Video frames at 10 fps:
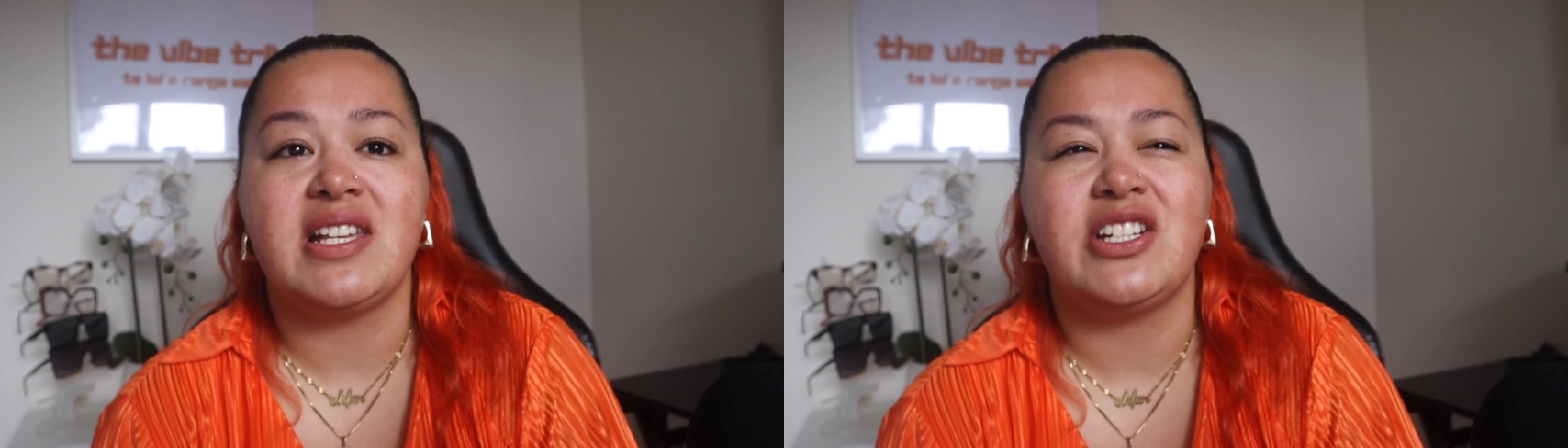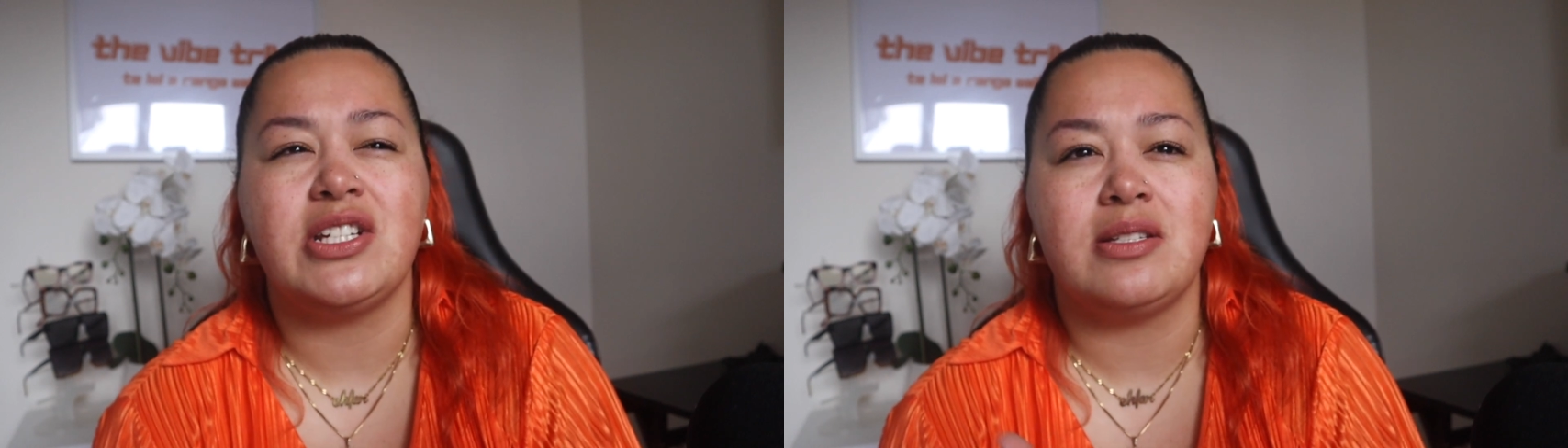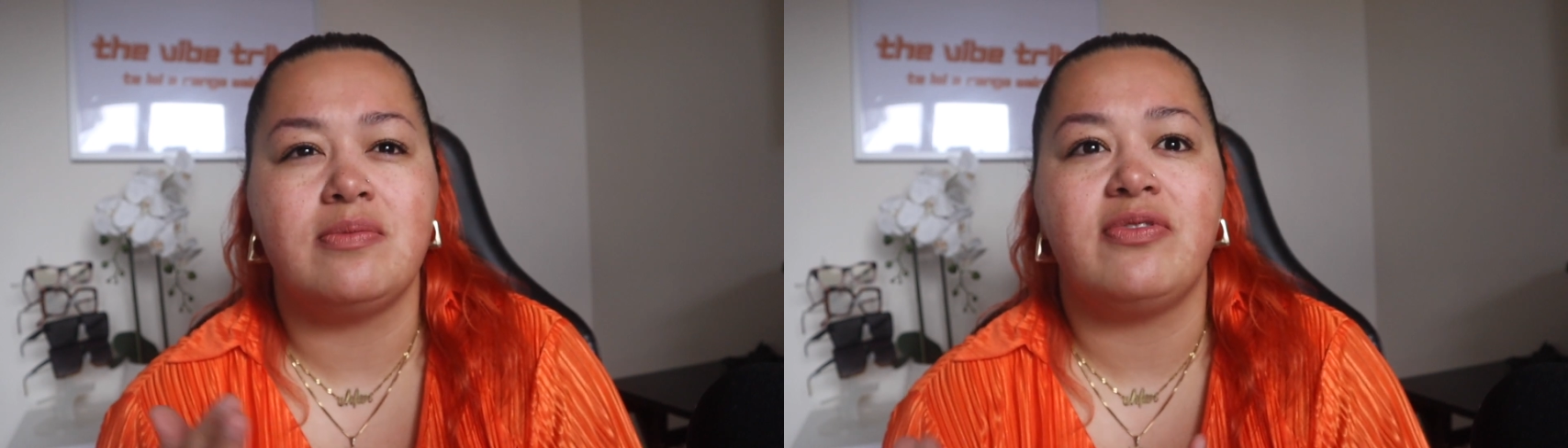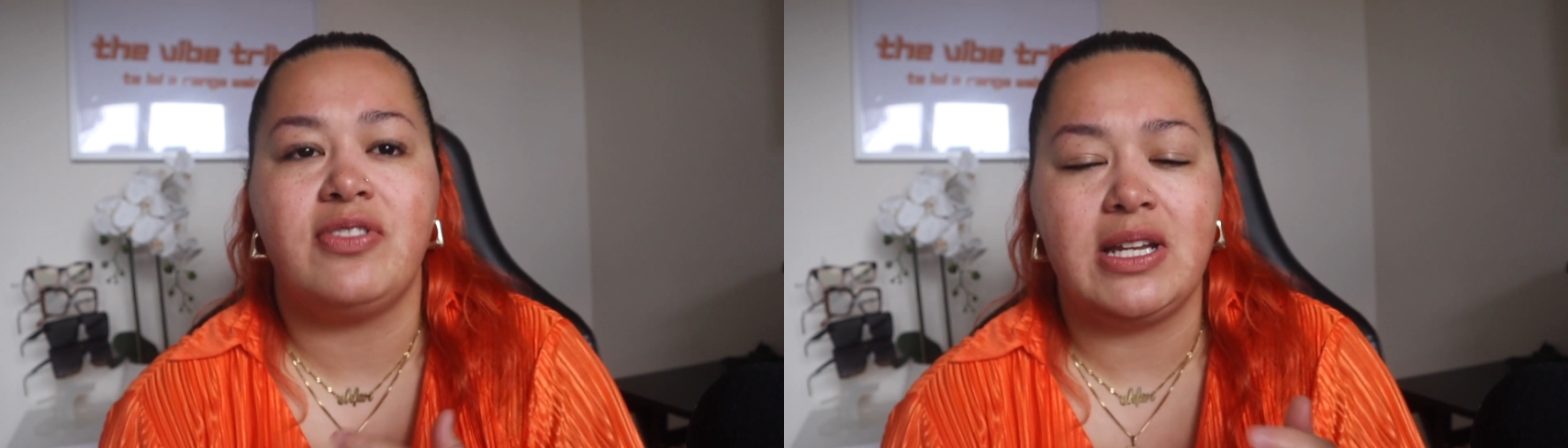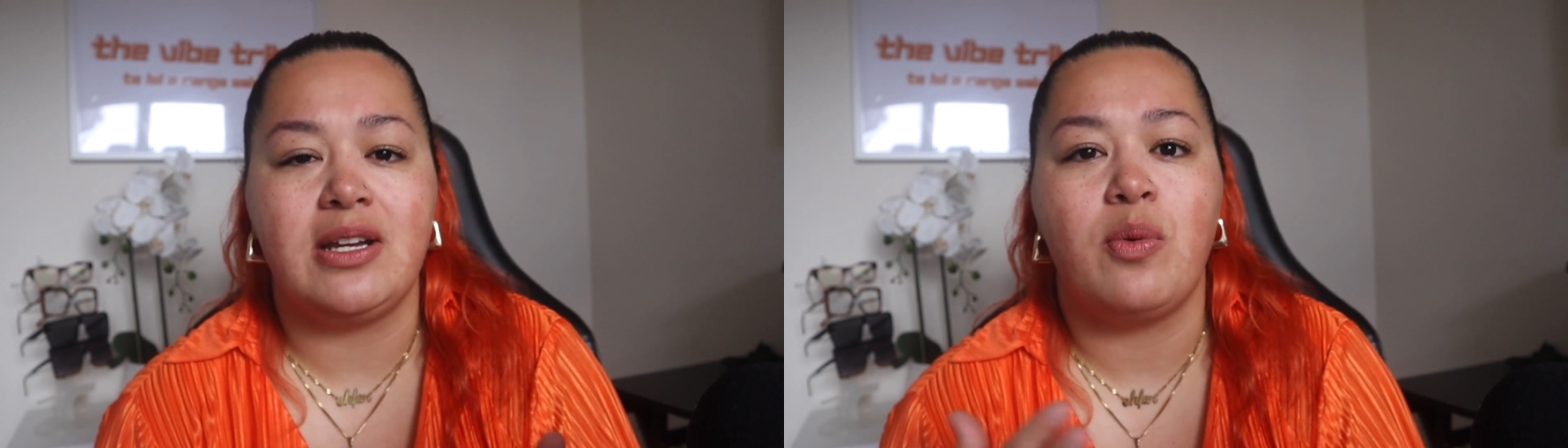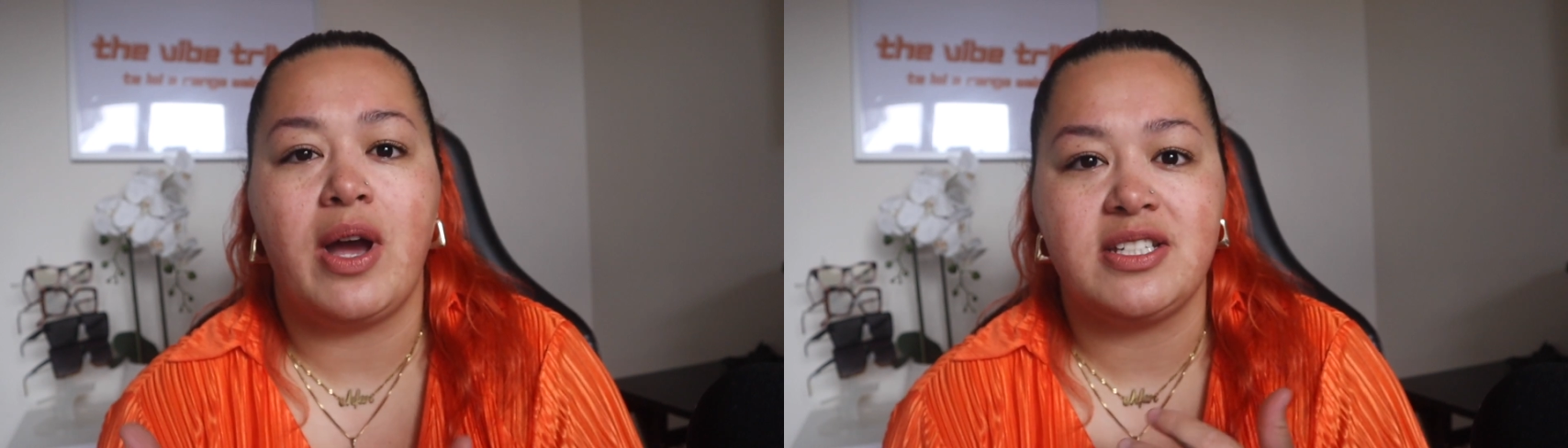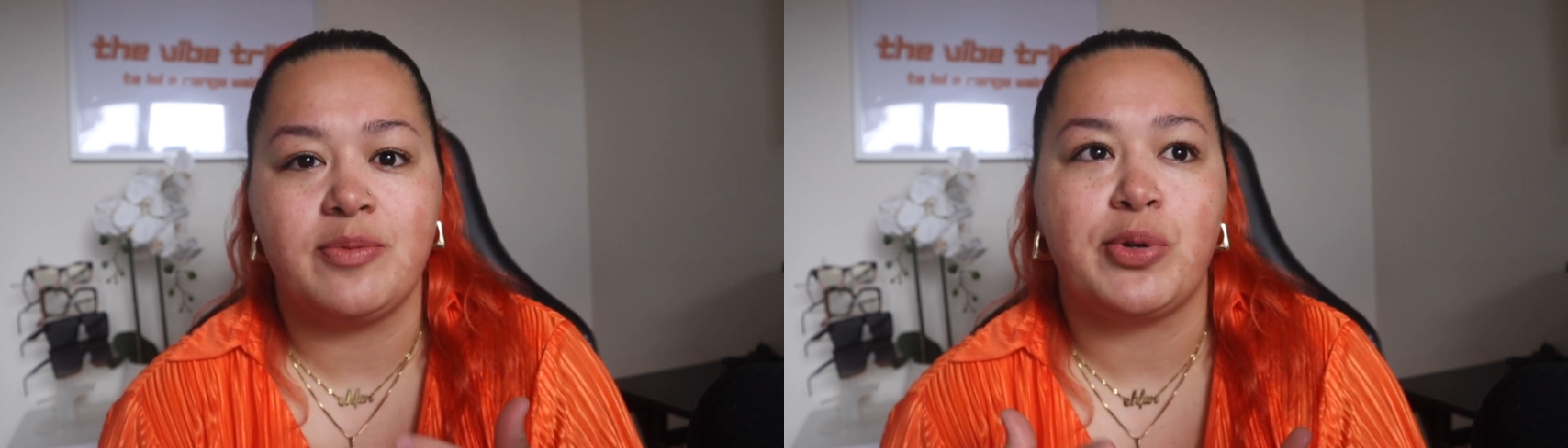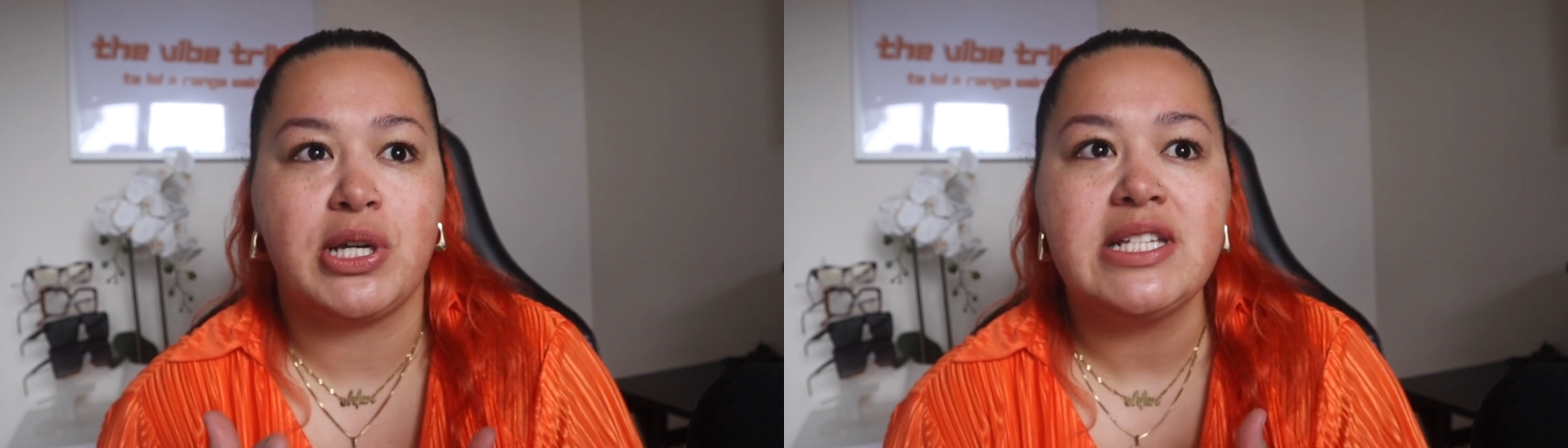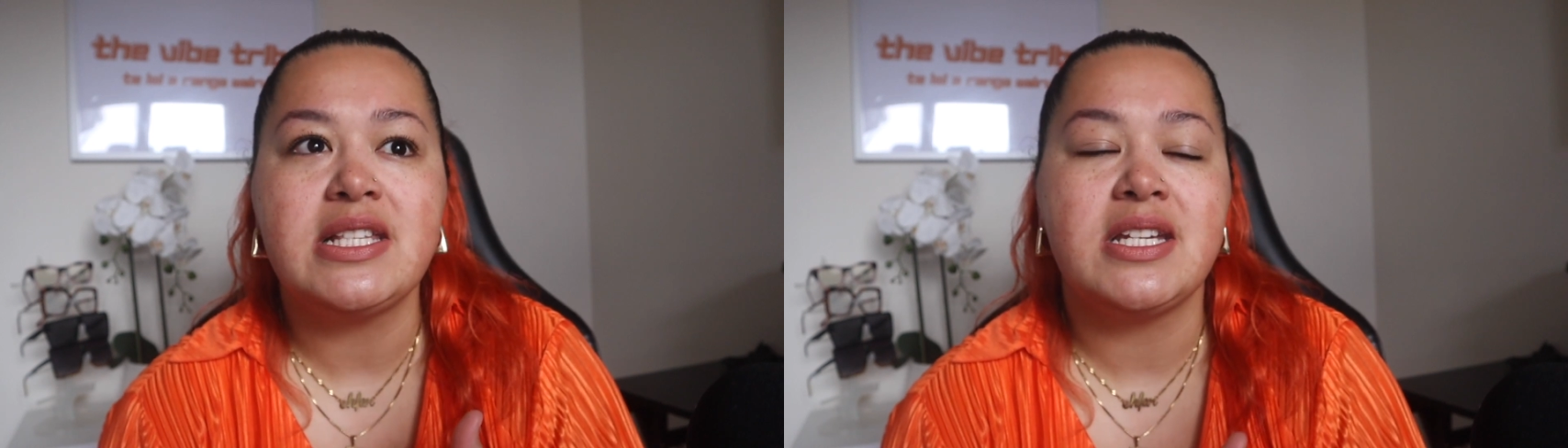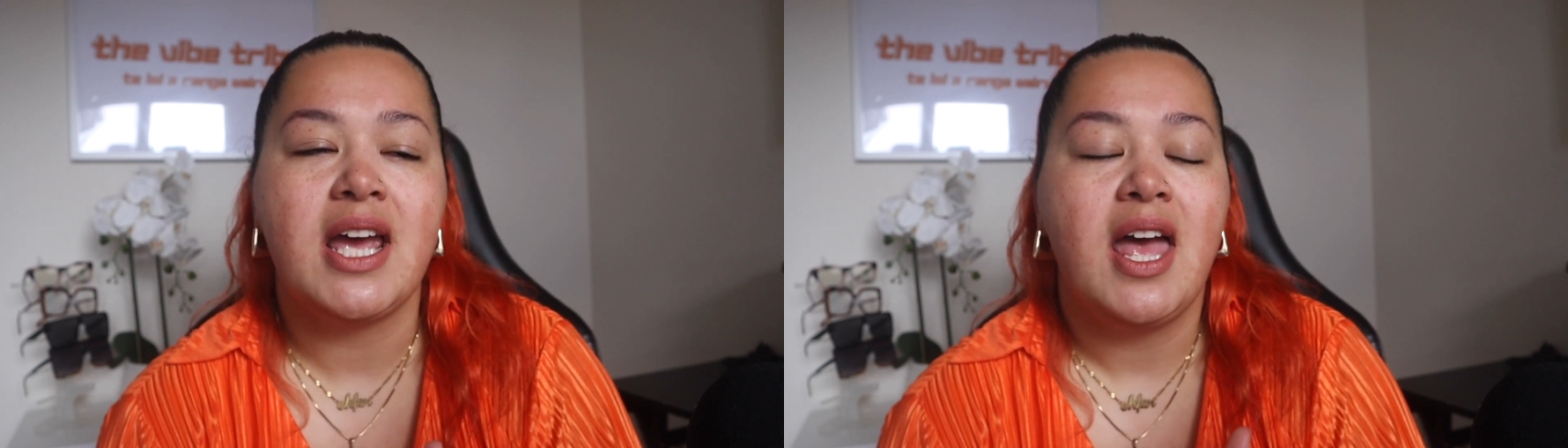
like just feeling quite depressed.